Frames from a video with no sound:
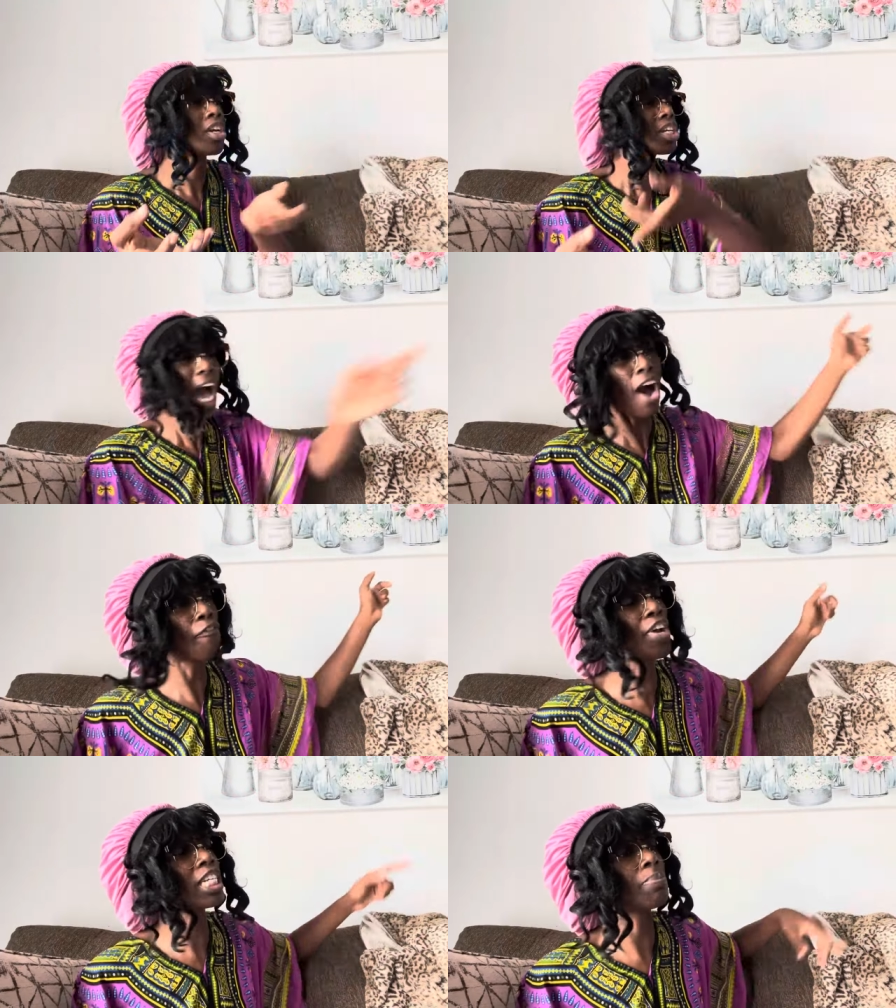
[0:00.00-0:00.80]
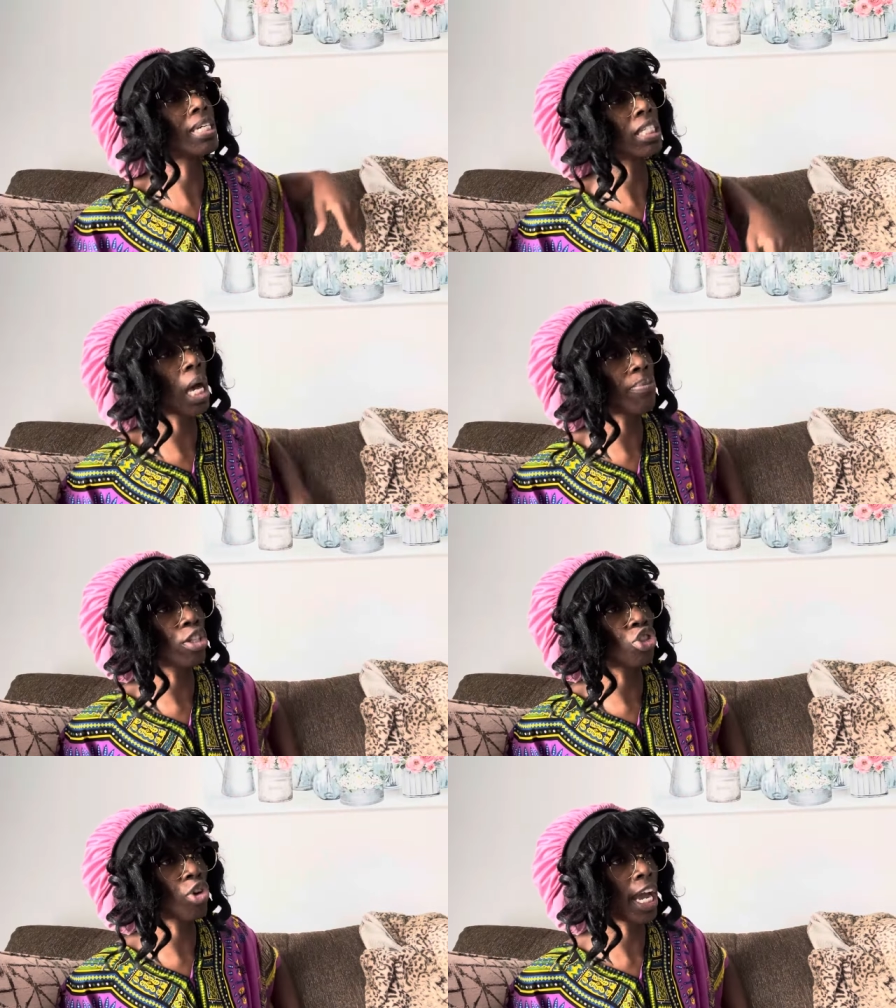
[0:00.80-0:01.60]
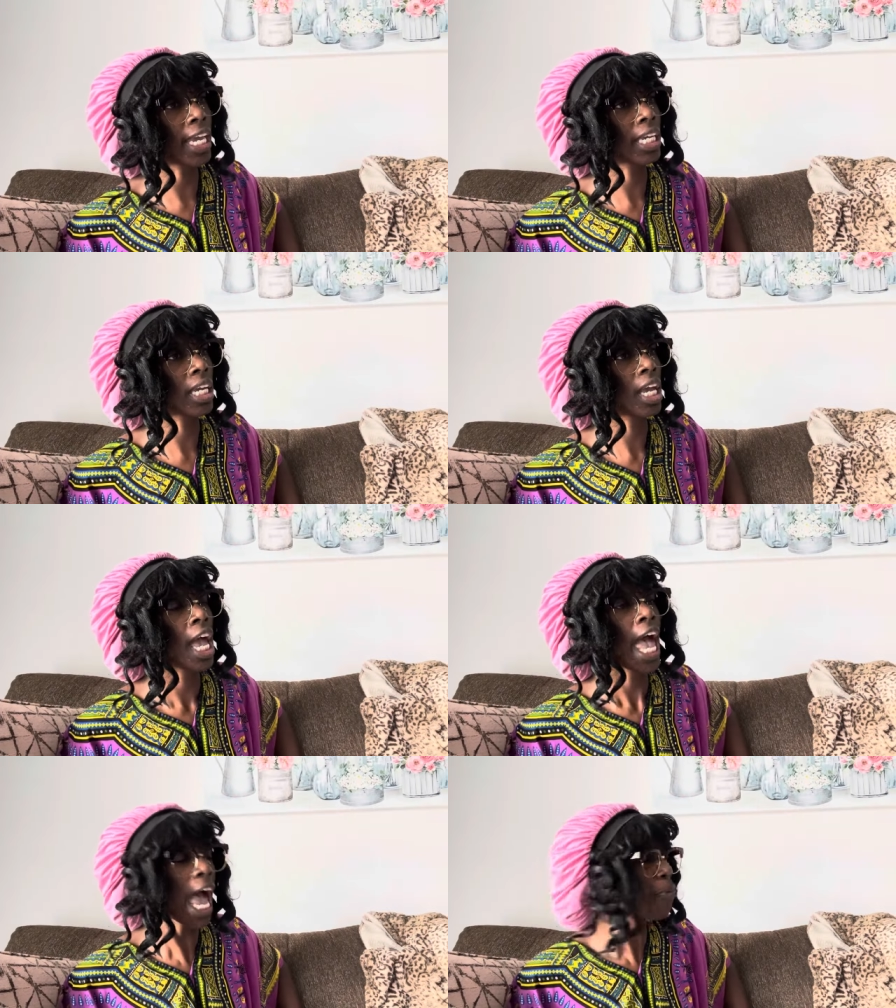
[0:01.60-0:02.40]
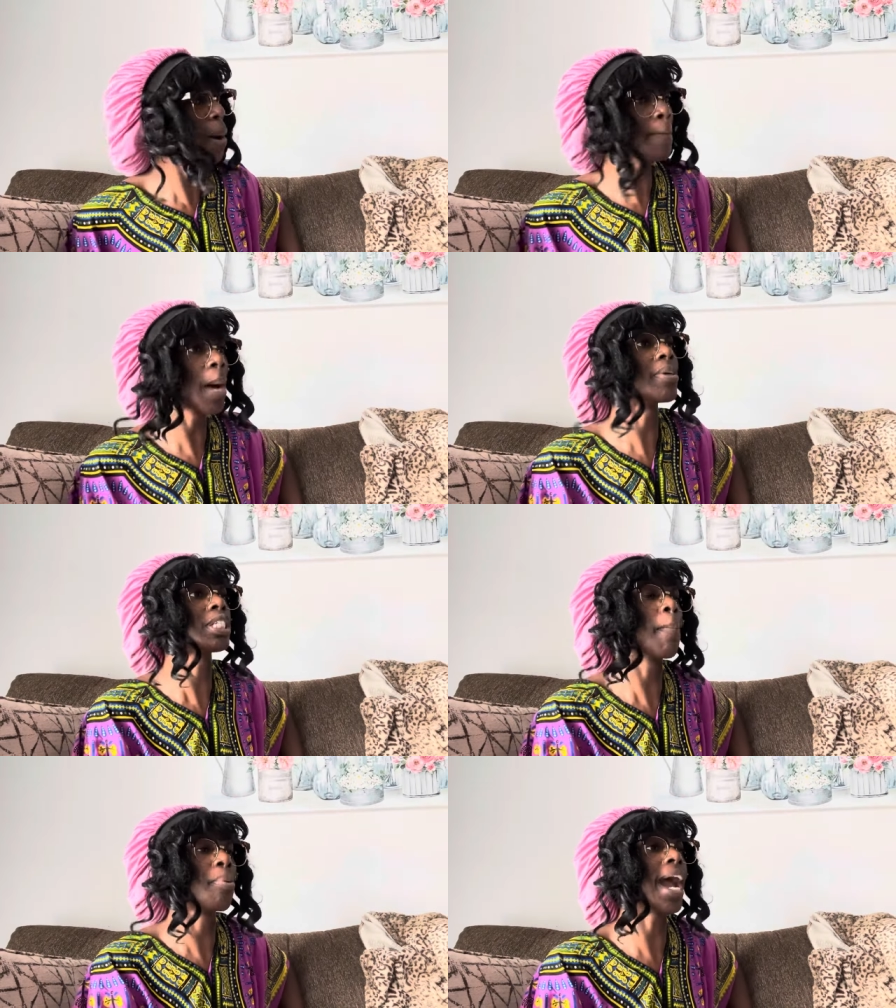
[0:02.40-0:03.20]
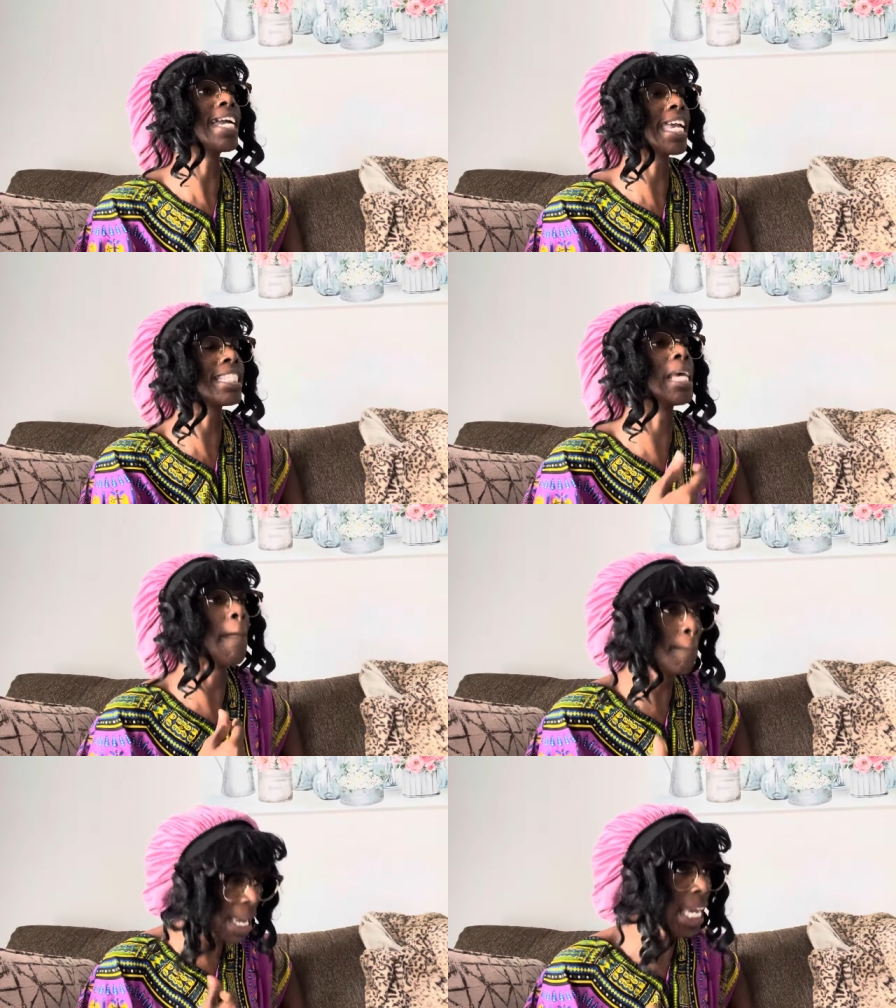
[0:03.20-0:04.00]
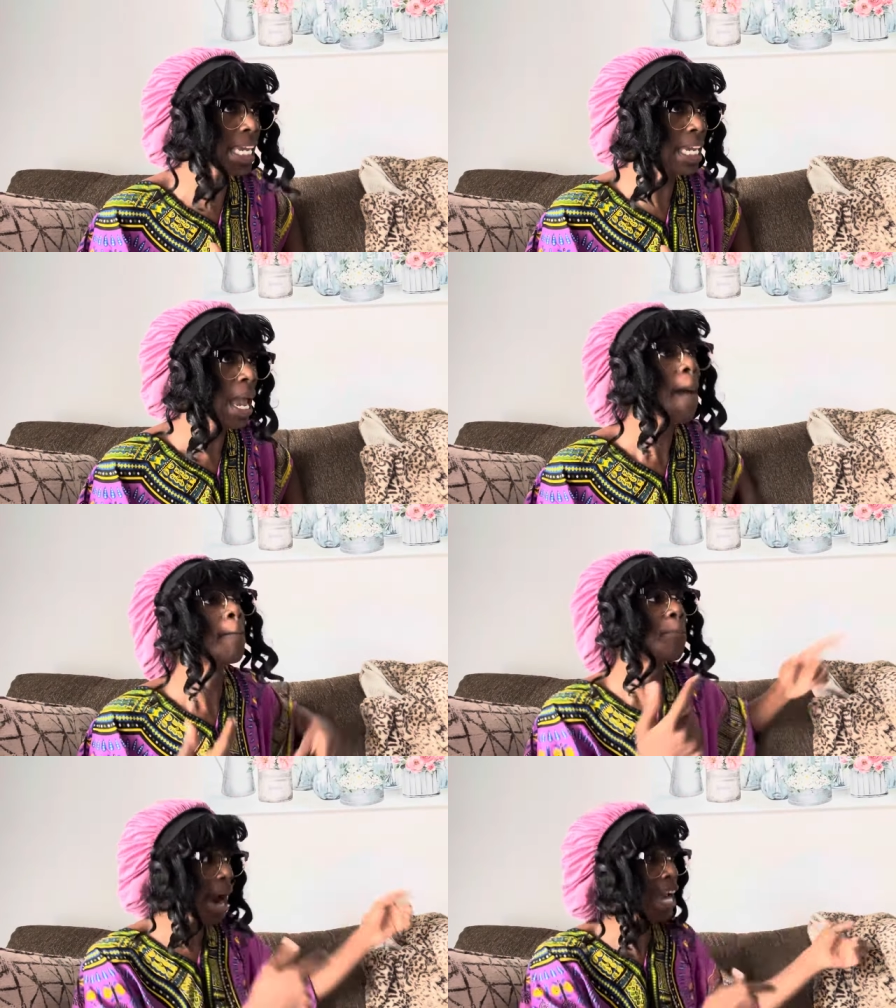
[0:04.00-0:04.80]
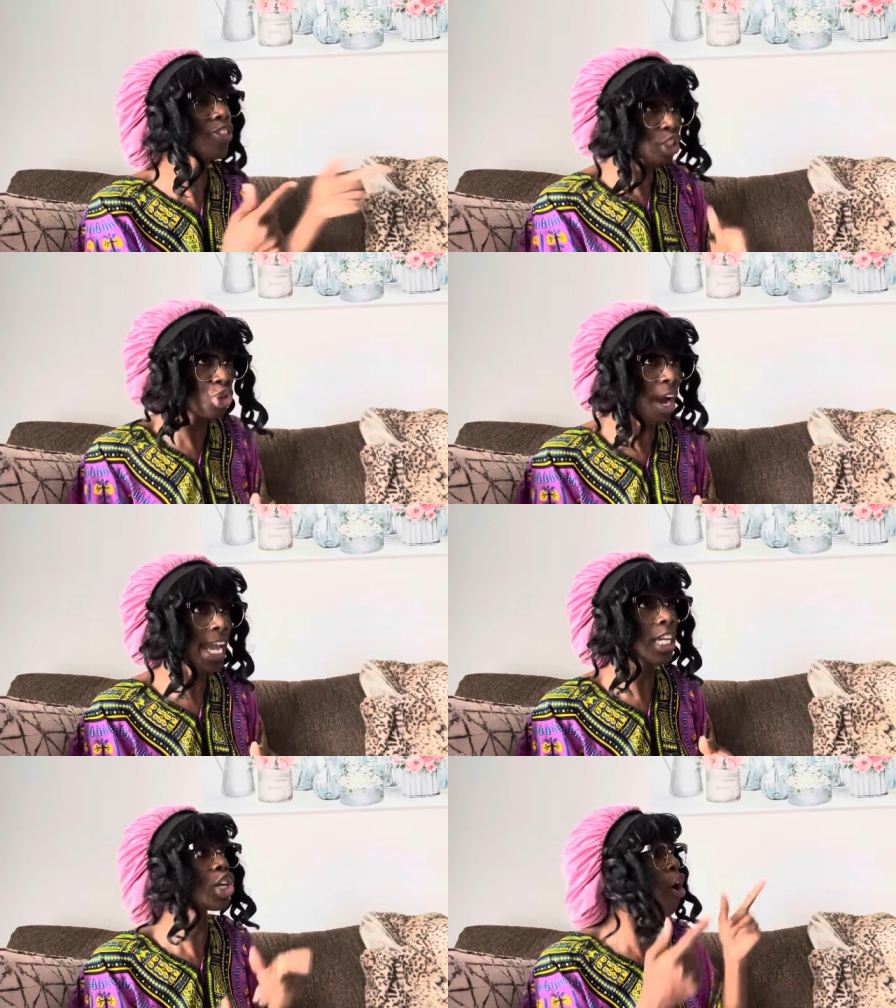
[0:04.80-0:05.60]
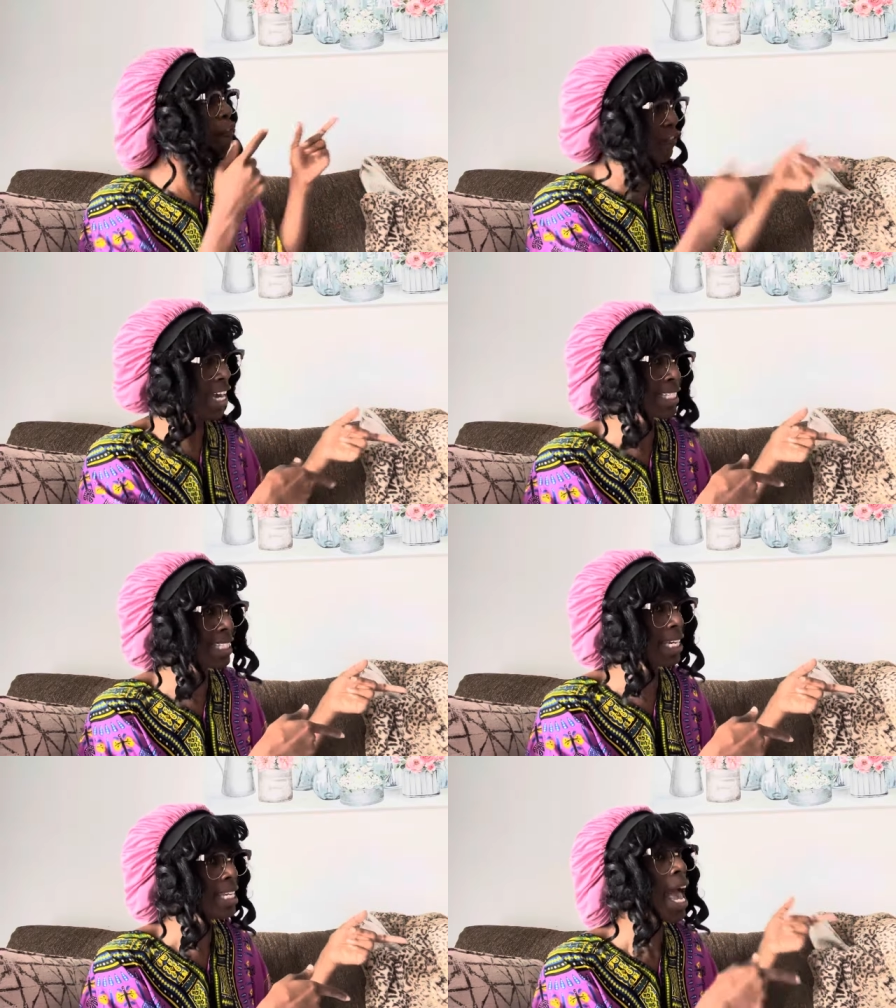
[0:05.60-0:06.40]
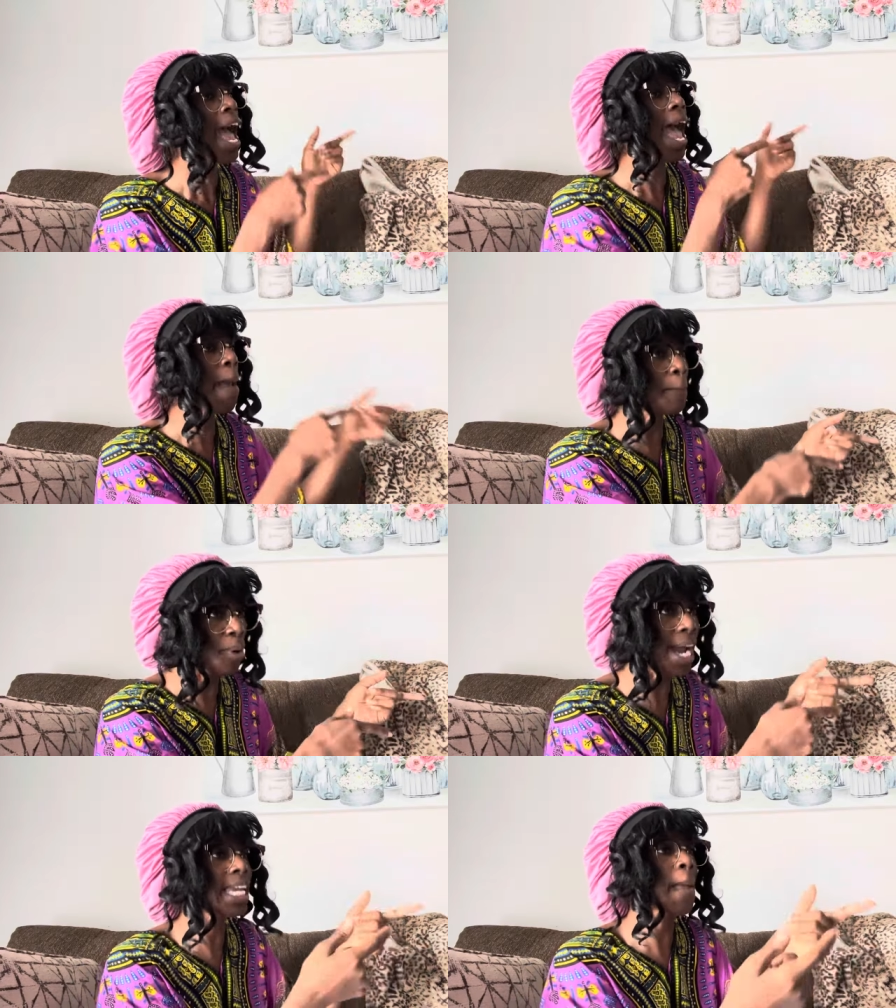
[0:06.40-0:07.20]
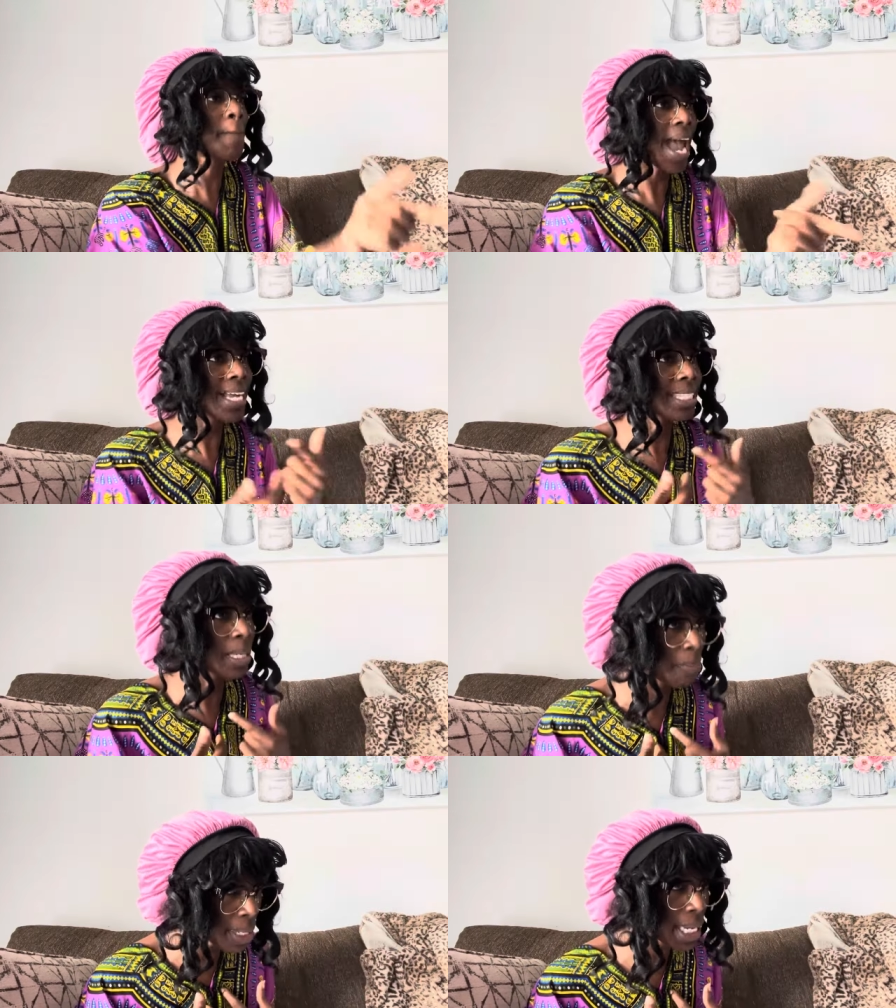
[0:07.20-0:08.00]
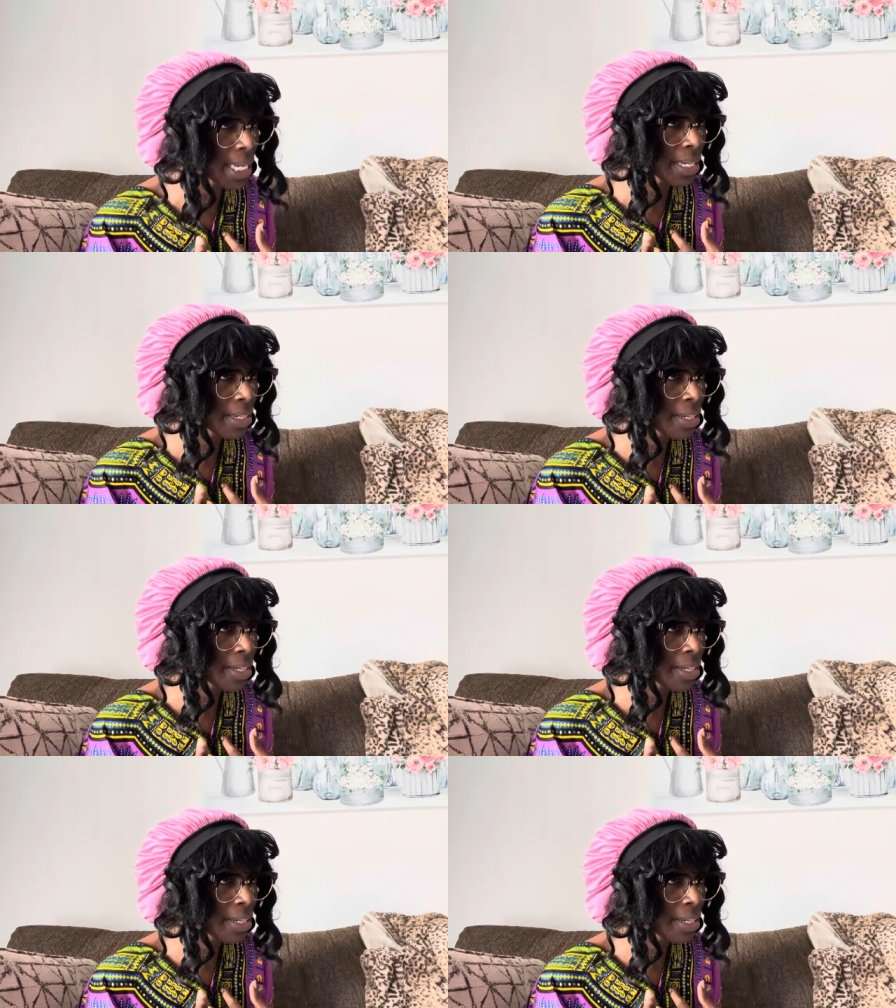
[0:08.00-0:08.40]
Go fix me something to drink. And remember to bring it to me. Bring the drink, go fix it, and bring it back to me.